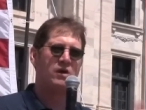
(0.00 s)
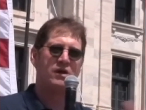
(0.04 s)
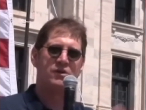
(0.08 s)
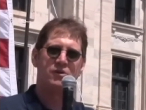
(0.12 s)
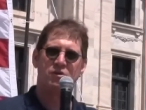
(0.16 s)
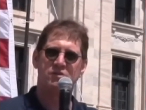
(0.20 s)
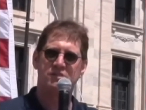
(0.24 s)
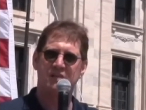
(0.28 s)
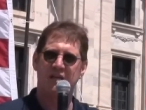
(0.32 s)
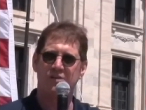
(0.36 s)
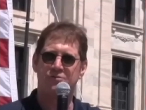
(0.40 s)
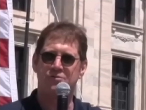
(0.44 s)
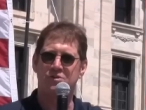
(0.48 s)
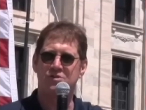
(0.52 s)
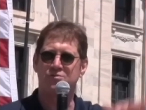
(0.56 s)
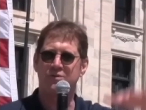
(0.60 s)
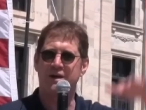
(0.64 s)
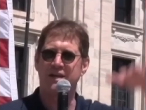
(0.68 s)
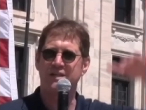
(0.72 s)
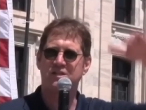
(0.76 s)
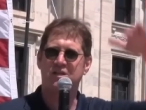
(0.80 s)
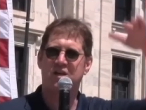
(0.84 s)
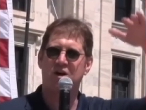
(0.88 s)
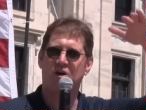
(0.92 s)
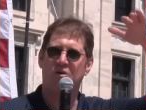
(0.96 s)
when those interest
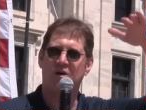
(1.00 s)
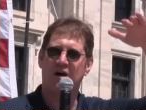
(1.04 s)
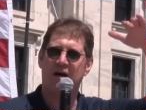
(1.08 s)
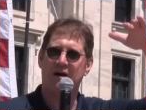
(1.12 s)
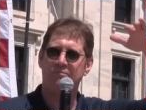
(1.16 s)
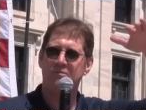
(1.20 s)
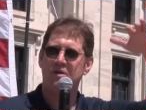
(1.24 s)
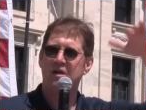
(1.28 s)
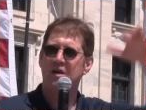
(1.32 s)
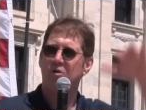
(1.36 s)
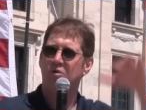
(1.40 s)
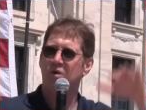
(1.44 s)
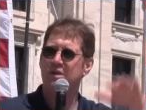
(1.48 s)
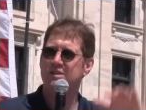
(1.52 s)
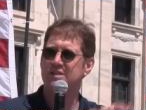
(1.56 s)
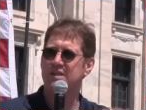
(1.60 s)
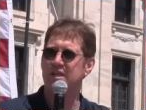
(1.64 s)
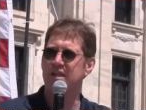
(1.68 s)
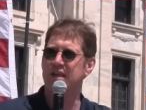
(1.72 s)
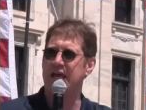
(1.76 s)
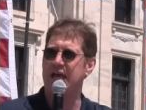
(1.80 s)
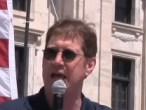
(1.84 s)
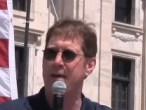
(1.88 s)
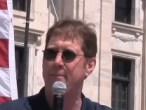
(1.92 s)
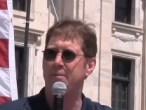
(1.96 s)
rates go up? What's
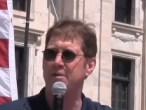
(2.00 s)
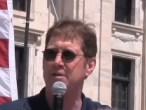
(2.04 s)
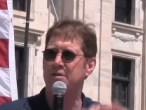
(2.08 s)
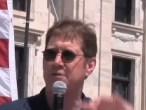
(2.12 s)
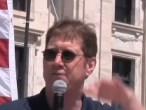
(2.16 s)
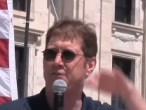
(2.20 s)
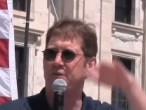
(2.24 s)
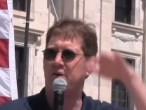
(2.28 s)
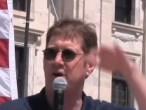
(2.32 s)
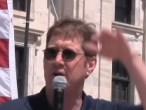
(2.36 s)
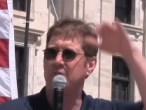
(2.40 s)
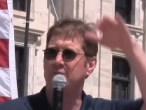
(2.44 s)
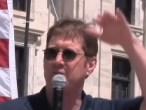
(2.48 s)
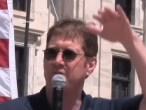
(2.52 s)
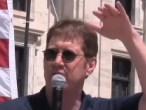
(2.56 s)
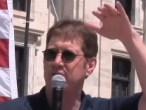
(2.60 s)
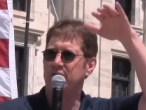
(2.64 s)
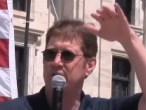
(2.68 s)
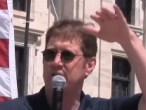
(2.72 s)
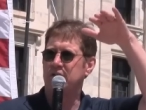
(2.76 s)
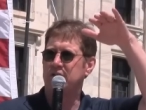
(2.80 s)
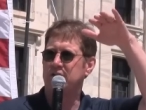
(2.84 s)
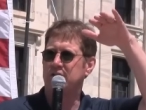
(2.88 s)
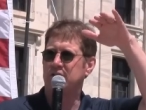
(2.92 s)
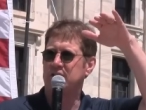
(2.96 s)
going to happen to farm,
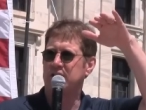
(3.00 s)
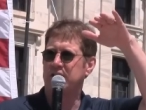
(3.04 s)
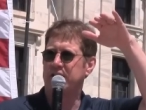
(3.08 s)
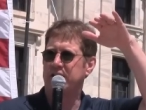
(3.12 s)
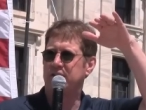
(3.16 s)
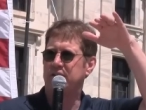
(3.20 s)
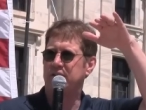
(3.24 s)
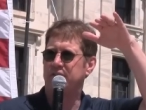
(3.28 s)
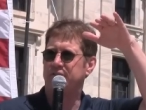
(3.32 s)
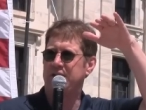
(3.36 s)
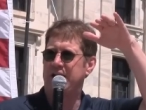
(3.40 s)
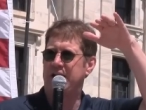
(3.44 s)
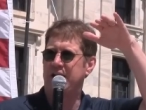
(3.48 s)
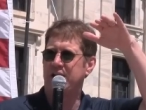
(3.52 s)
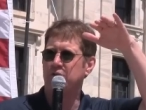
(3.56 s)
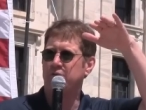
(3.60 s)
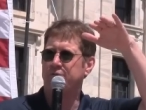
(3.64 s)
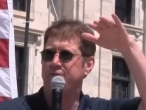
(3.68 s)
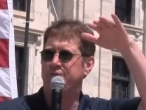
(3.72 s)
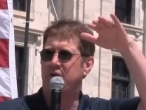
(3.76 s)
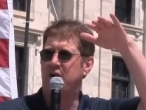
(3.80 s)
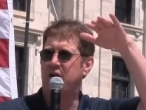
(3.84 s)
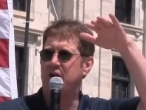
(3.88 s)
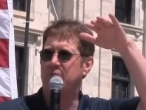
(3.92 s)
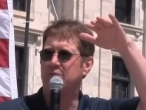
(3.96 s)
the, the, the value
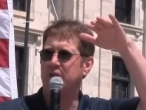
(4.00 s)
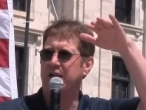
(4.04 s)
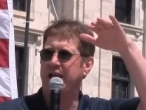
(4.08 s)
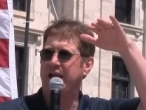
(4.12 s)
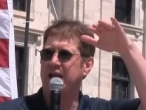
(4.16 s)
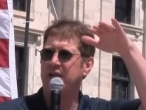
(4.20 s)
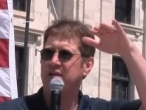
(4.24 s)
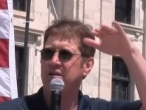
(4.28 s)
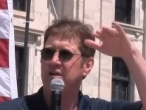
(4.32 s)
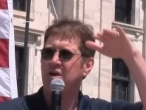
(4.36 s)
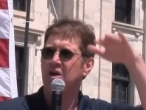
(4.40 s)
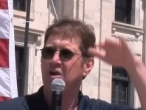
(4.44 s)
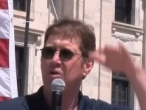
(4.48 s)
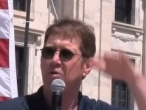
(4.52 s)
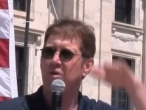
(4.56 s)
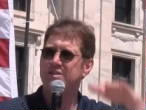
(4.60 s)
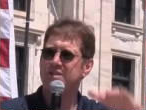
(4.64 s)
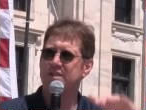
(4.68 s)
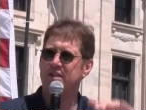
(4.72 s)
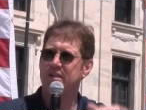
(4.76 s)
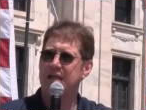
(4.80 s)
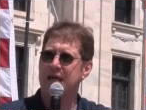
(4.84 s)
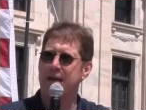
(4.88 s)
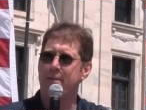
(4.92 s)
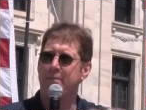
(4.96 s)
of farmland?
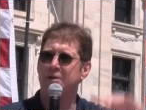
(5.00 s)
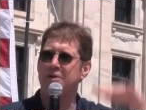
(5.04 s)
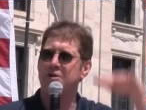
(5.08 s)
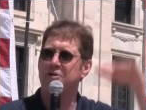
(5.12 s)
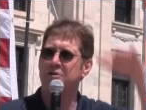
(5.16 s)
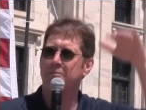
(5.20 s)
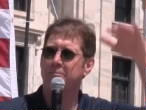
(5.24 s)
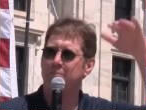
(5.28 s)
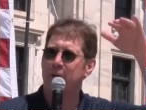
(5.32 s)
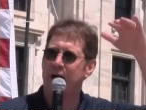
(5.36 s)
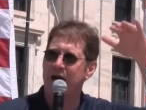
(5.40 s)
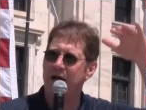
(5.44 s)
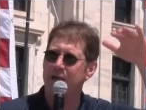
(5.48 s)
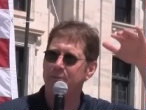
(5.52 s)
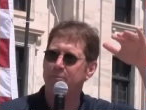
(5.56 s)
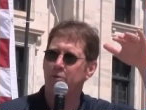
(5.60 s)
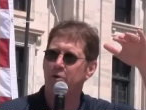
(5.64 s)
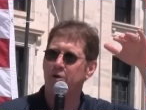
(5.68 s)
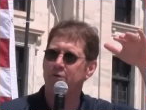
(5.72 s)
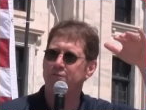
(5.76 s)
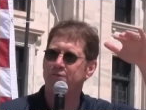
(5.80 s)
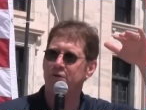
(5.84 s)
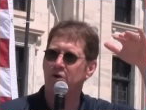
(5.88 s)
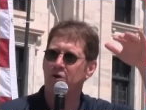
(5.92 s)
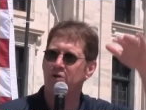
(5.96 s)
What's going to happen to your bond
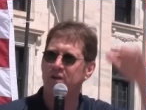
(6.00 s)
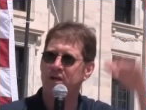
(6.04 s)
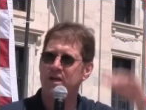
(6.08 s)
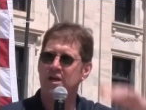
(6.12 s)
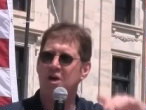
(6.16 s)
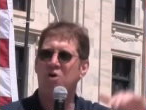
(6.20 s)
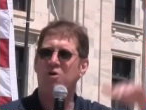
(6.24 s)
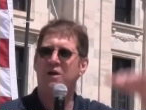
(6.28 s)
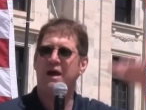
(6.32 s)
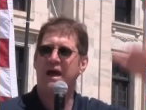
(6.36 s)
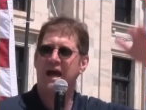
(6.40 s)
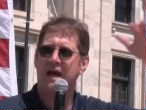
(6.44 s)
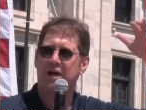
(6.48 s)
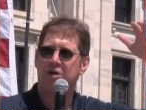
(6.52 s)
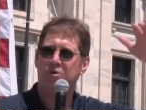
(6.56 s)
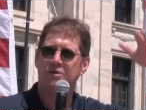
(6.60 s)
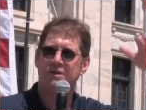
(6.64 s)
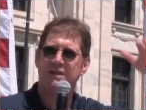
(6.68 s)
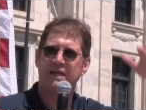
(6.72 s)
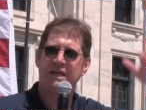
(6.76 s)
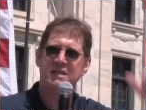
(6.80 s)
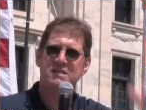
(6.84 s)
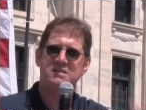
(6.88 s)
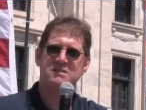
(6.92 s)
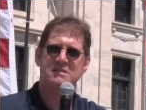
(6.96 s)
portfolio,
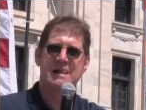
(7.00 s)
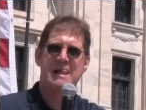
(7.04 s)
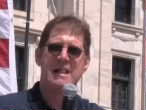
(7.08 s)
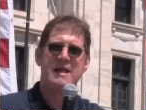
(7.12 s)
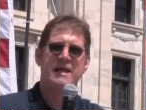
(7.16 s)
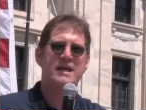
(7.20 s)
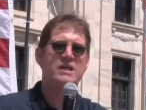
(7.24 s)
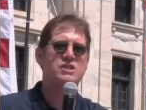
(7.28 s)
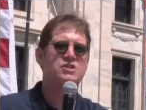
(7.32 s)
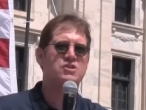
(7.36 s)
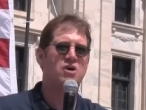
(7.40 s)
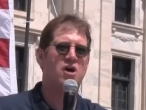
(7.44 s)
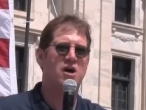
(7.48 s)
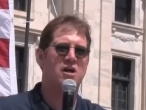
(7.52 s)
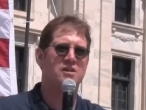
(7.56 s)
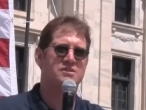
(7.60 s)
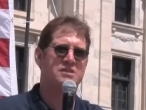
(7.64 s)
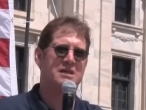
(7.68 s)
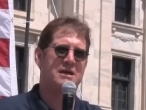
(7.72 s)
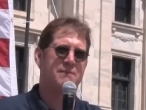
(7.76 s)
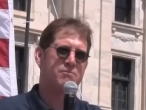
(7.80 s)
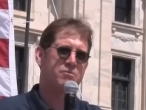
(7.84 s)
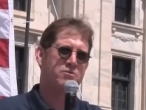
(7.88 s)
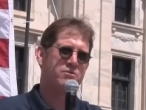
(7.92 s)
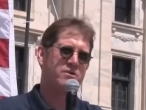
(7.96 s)
equities? It's all
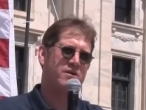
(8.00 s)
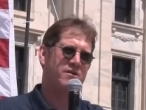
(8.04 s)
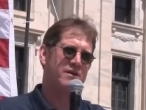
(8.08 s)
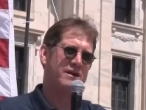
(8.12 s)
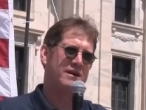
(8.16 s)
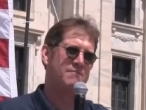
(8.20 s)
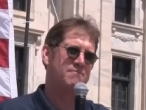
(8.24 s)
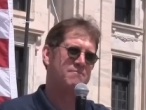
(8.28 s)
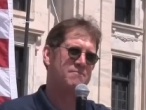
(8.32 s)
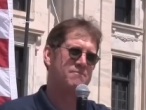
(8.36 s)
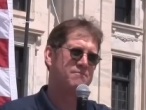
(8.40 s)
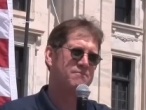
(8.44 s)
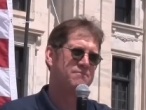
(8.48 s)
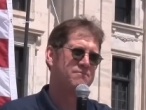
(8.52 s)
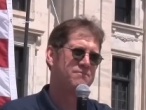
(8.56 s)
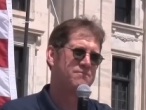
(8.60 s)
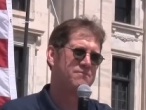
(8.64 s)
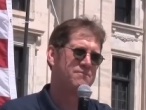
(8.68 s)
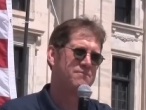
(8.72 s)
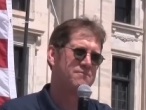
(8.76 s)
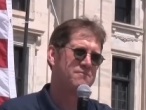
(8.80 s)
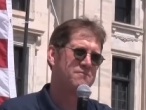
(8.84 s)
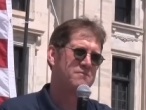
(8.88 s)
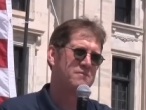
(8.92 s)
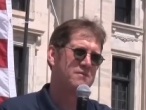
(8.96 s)
temporary.
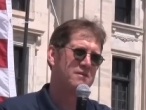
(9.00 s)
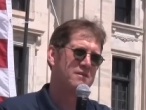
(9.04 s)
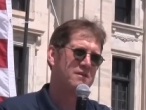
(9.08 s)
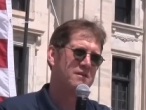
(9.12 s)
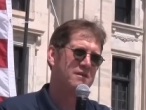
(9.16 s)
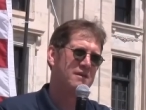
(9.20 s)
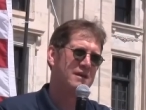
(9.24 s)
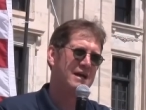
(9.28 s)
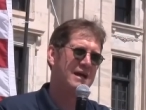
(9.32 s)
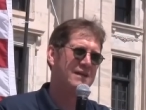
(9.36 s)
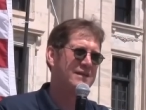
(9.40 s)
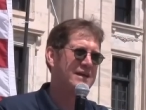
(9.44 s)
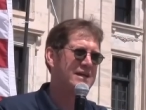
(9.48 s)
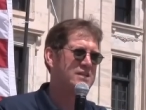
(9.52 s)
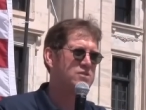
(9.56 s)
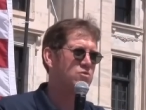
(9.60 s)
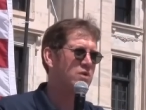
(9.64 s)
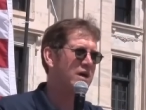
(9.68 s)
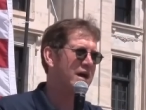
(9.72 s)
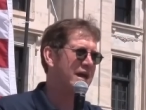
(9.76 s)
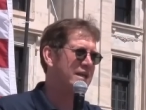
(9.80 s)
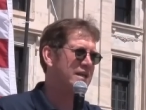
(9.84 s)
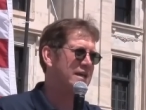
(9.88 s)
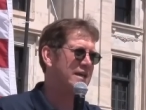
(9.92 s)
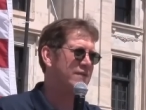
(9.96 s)
And that's
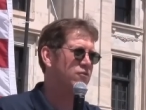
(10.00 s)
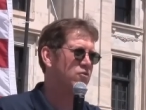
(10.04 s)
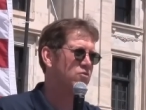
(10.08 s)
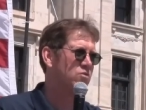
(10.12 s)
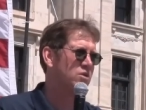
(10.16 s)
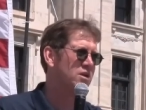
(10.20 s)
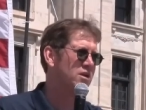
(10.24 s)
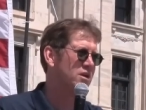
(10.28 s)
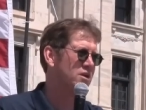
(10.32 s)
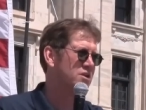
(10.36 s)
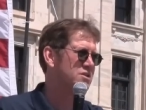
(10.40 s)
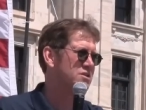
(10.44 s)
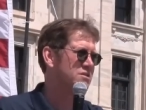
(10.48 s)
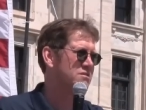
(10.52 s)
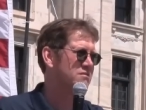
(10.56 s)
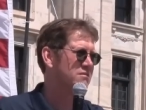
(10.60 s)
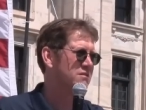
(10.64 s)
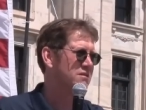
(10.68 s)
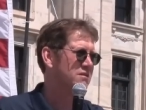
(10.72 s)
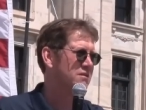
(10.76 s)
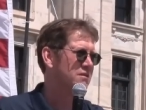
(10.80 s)
why it never works.